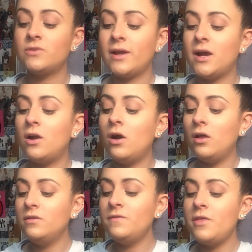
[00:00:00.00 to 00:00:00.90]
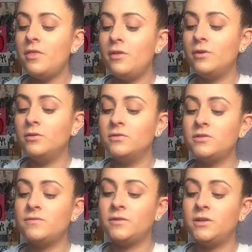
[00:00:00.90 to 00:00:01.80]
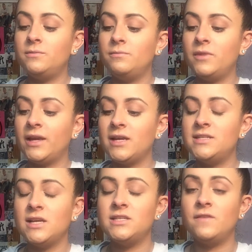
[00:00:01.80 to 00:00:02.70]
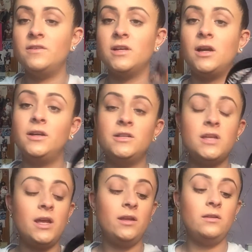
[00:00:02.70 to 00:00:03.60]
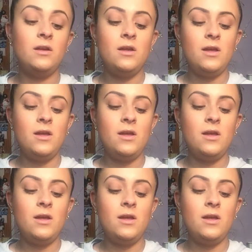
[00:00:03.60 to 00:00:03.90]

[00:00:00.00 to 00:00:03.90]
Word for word: So I got all of those for, like I said, $7. And